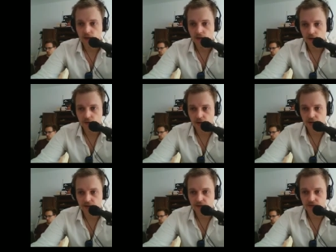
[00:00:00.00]
All
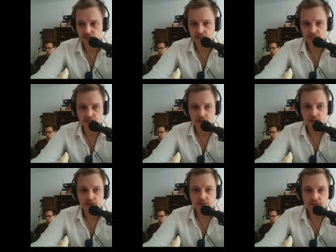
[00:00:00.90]
right, on to the next card.
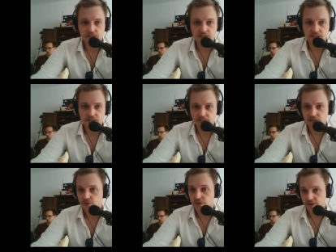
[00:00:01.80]
This is a
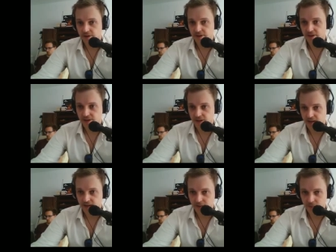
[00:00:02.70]
good card.
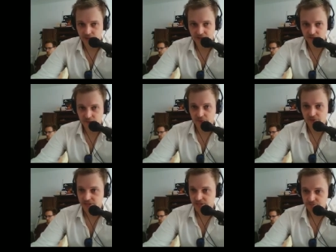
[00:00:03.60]
A lot of people
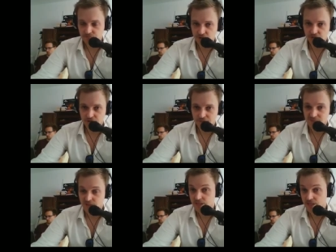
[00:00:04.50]
think it's not good.
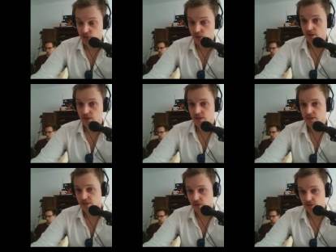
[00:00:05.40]
It's good.
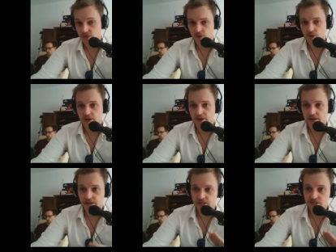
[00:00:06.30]
It's a good control card.
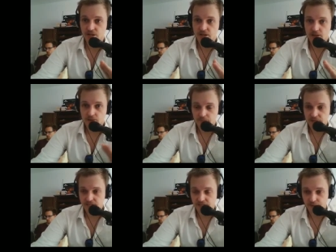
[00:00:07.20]
It's
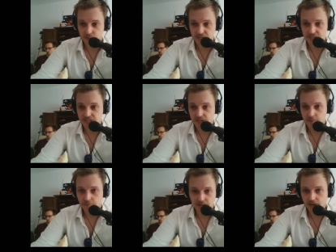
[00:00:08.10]
basically reads
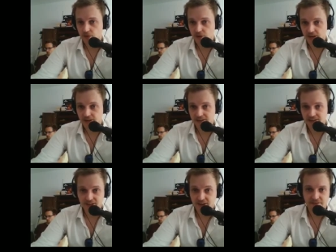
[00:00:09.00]
Battle Cry,
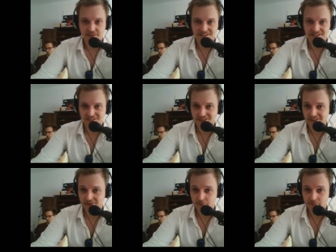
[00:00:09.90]
gain card advantage,
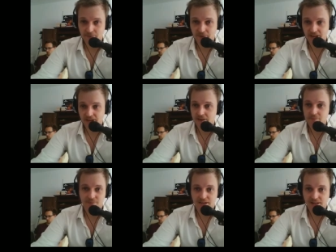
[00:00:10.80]
and
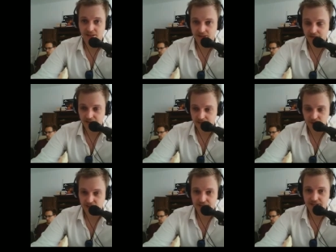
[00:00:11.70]

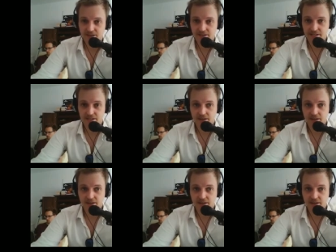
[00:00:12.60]
Paladin cards